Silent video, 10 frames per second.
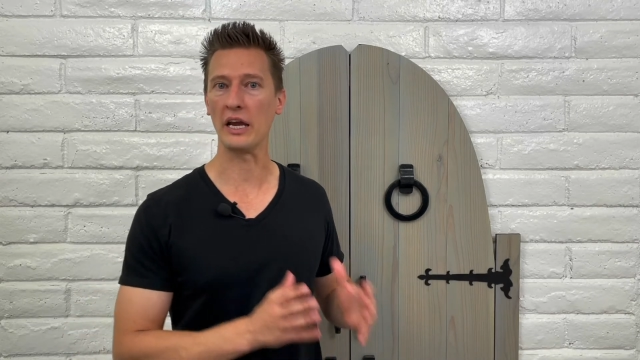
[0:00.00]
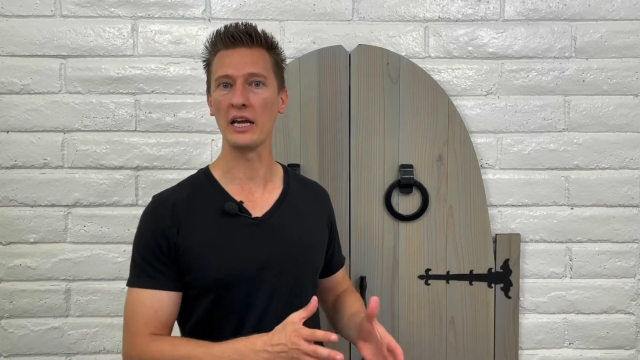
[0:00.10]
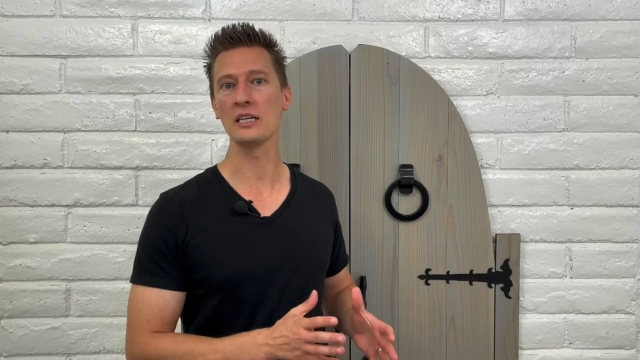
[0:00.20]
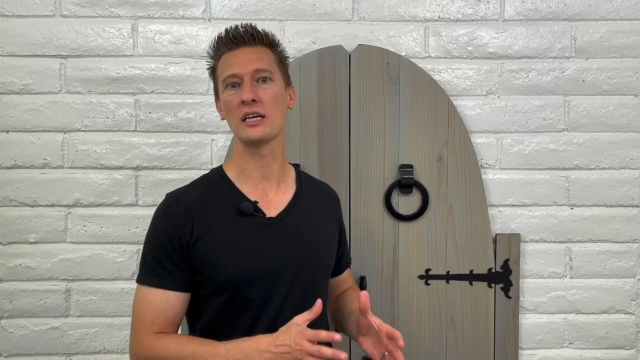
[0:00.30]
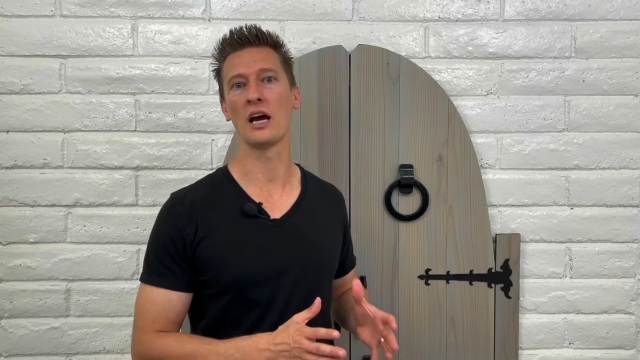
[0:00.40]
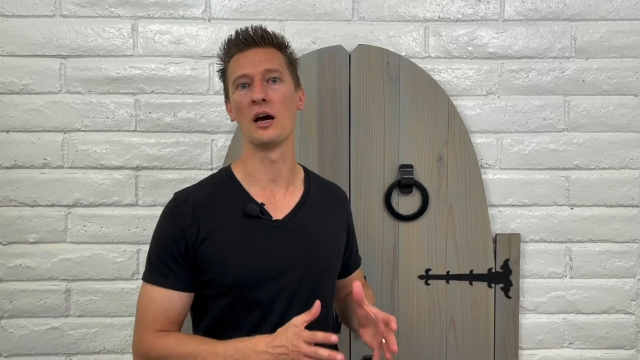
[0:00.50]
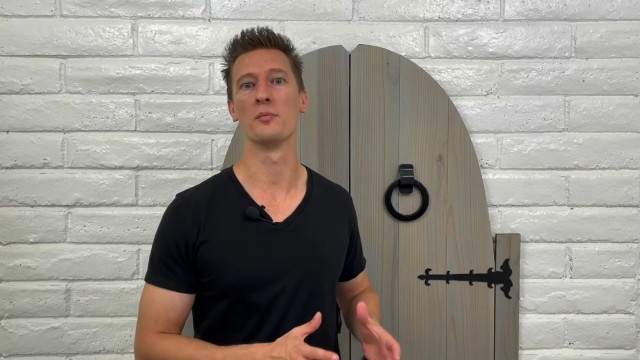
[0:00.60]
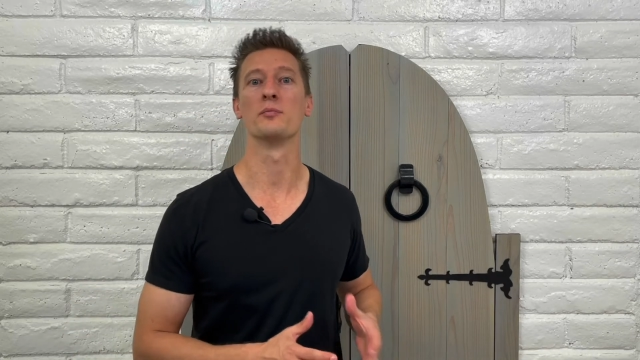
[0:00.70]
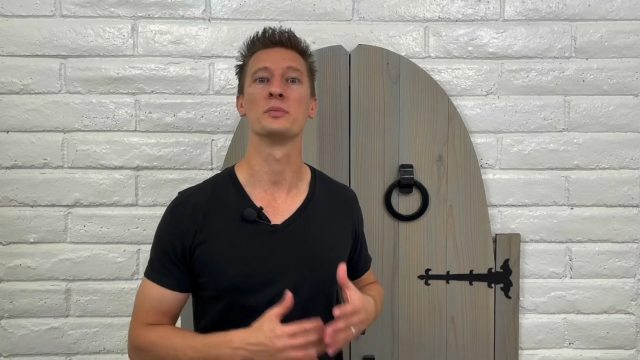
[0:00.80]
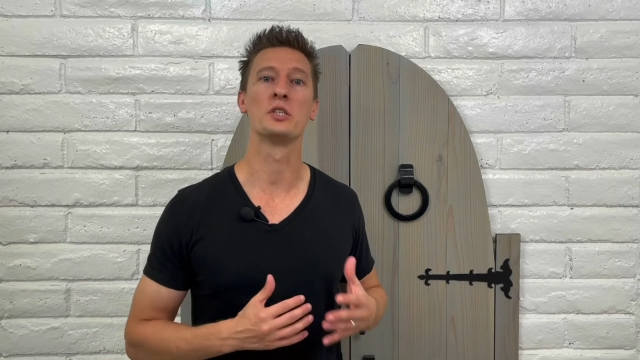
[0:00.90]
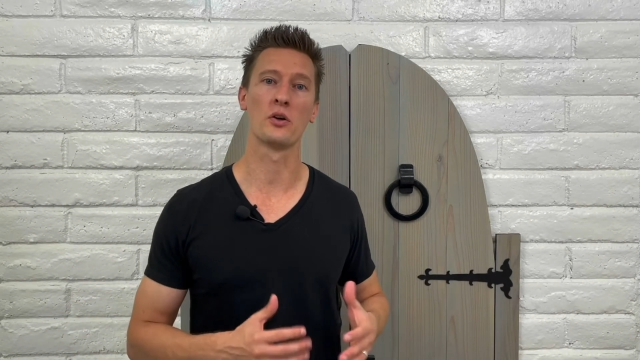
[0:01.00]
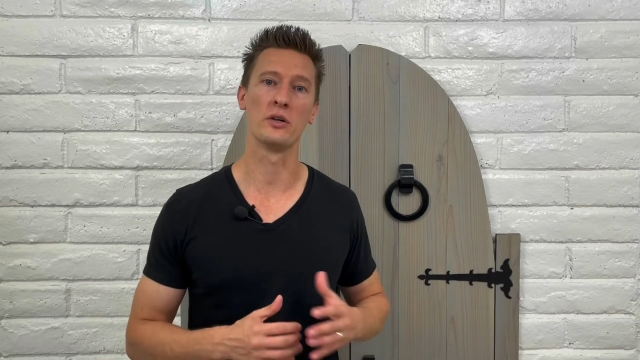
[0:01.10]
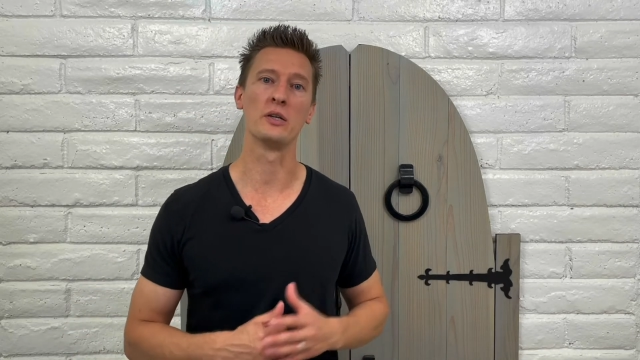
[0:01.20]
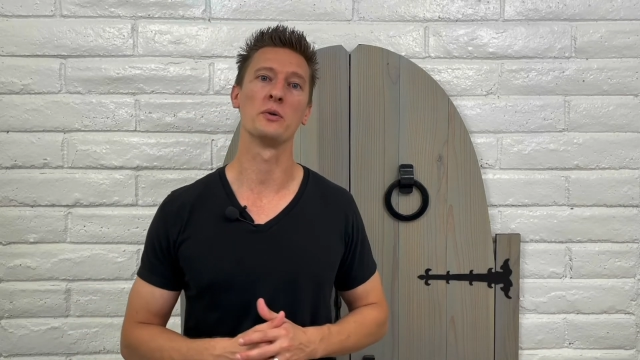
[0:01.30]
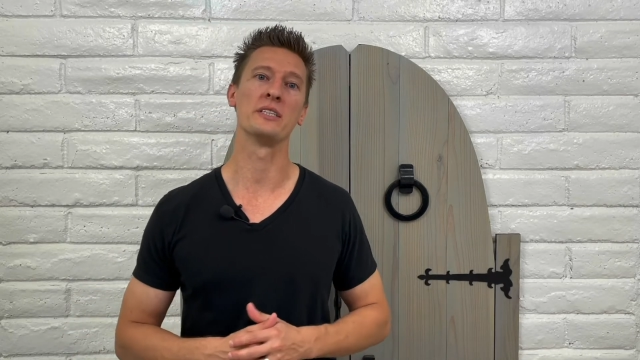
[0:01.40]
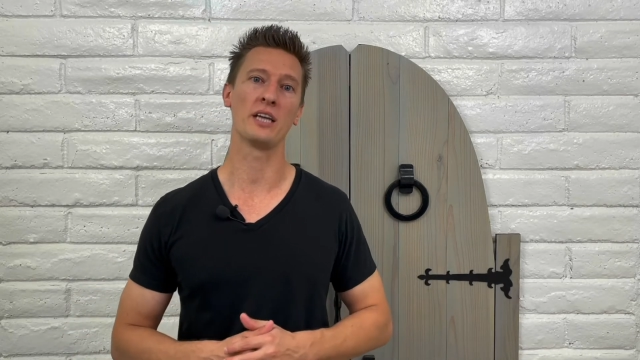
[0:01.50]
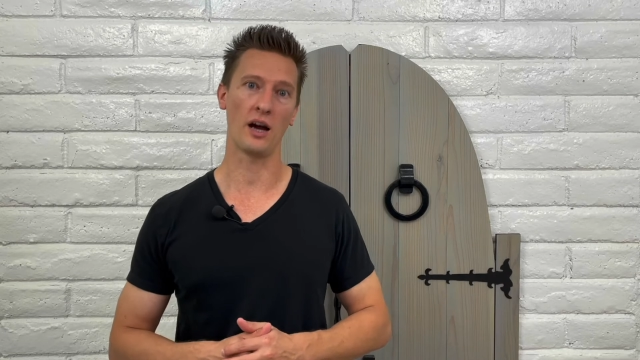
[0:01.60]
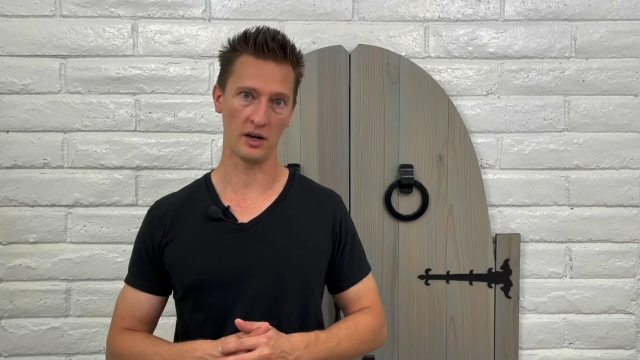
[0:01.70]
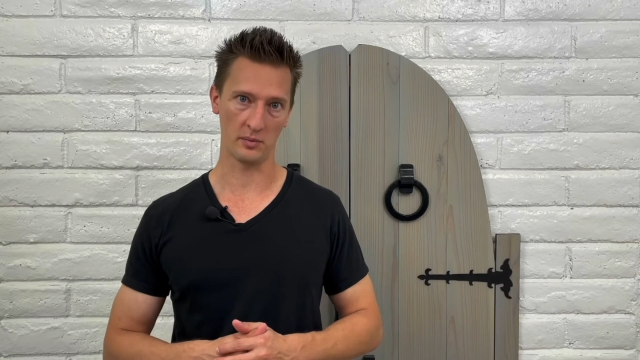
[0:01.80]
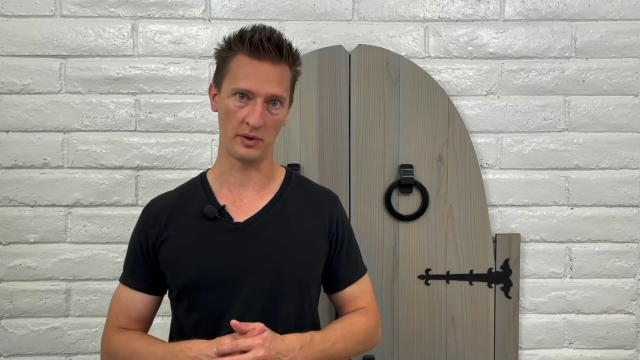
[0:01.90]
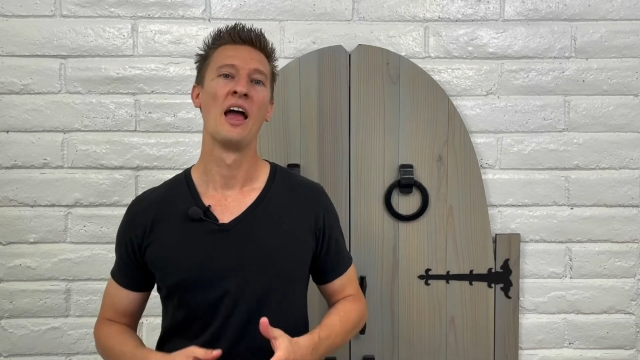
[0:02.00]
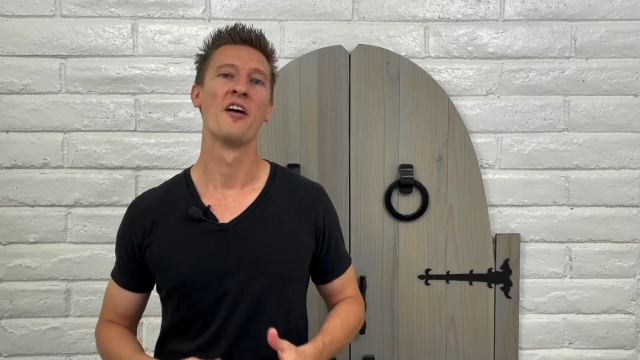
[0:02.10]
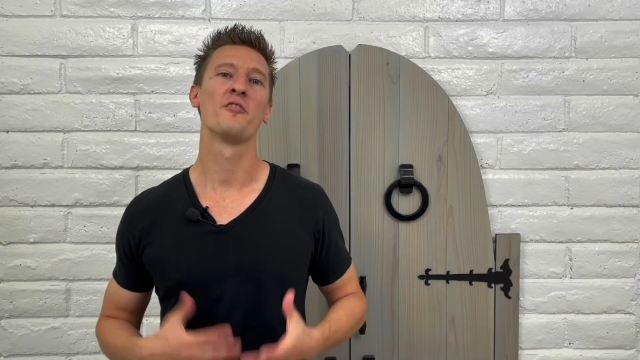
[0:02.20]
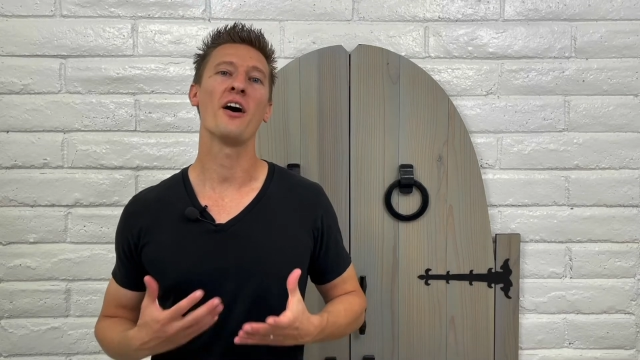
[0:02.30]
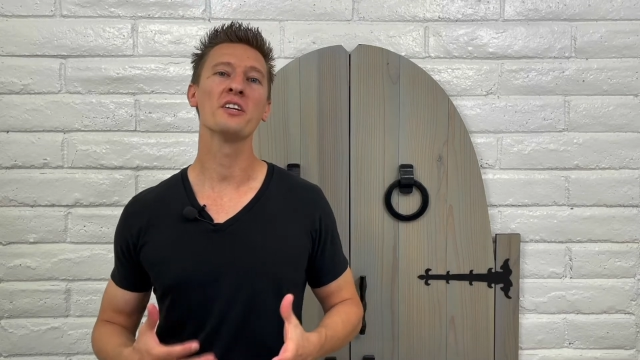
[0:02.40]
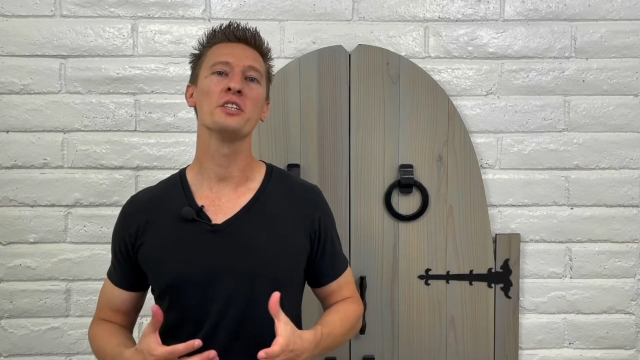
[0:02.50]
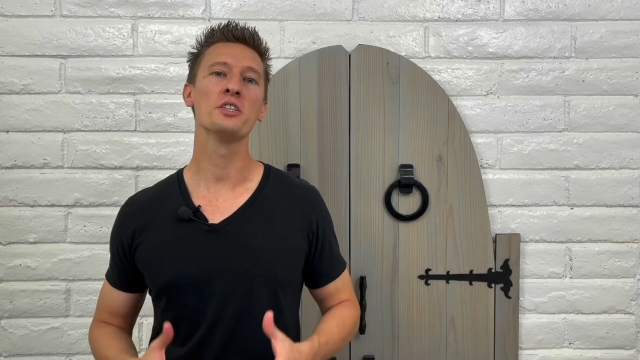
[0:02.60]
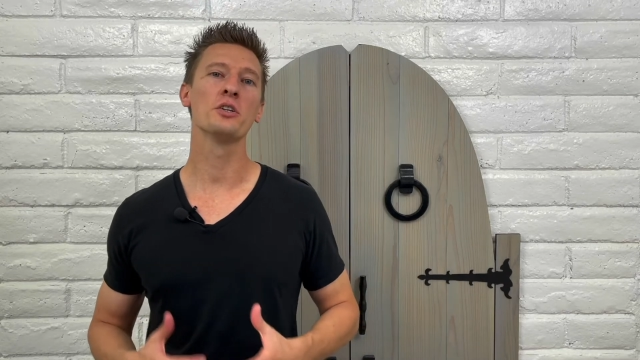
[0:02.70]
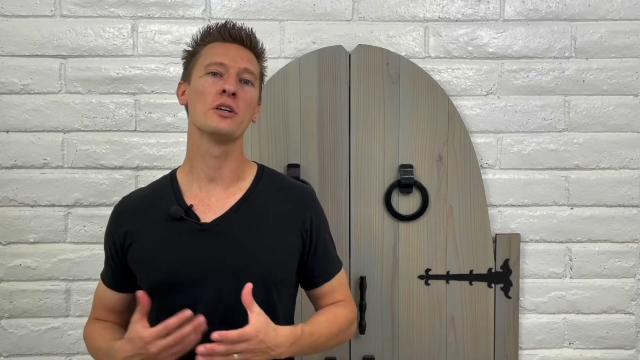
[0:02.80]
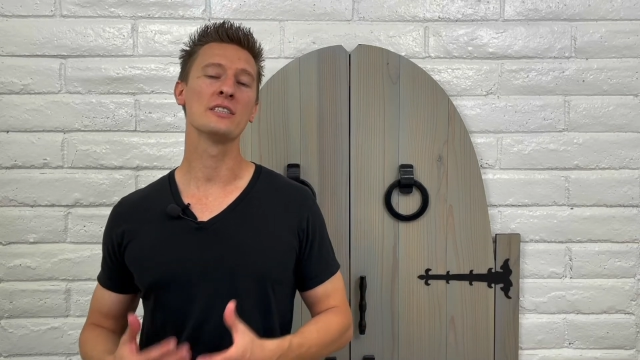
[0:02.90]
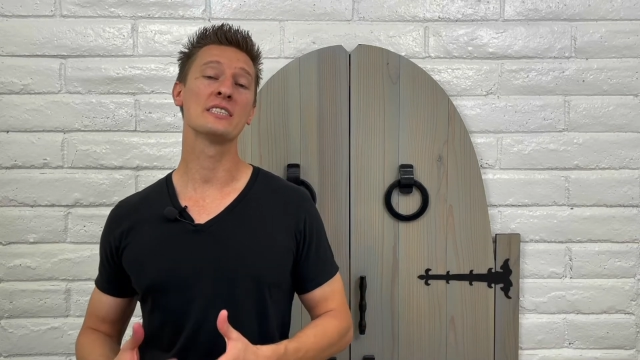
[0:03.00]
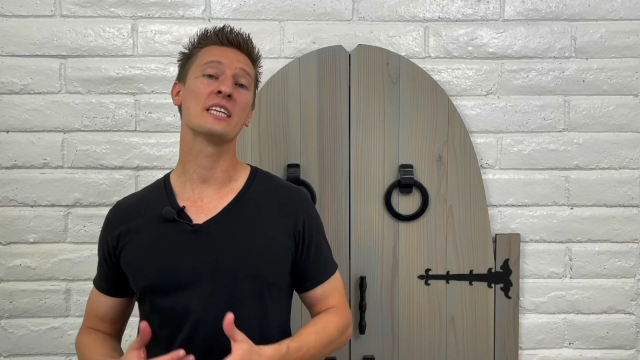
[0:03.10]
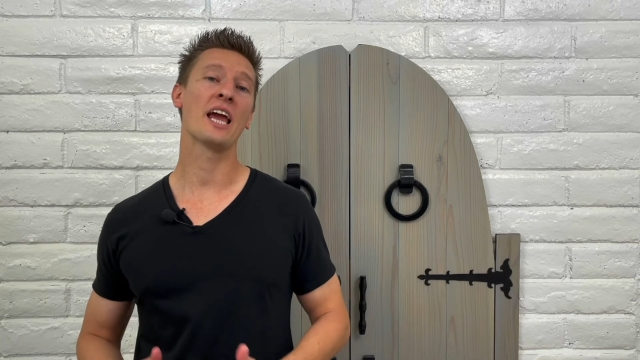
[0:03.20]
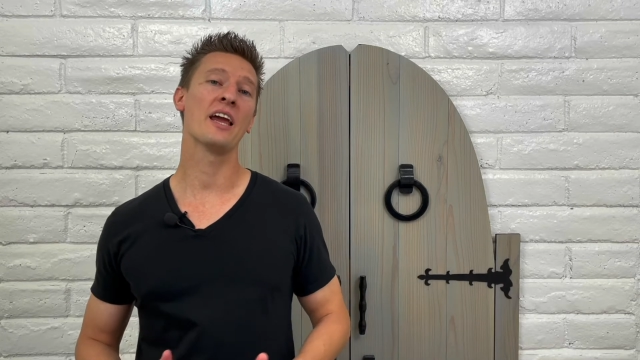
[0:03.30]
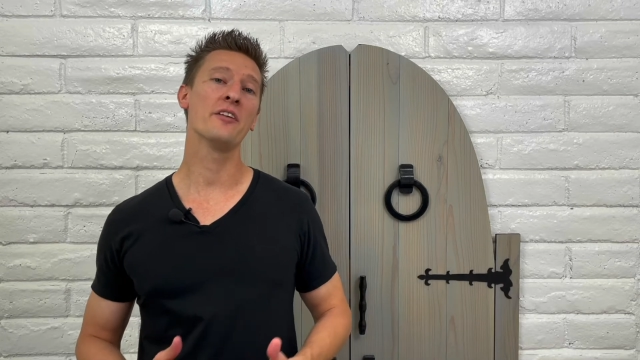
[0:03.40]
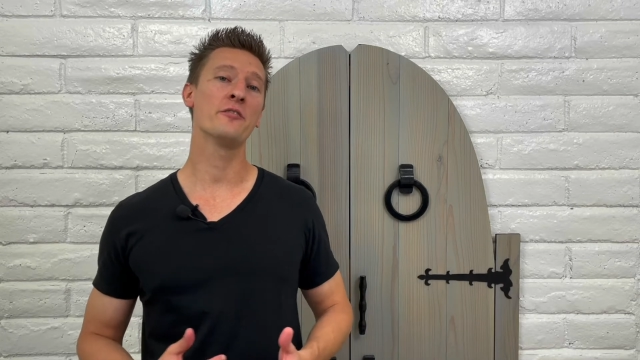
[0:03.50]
income during retirement. If all you do is save,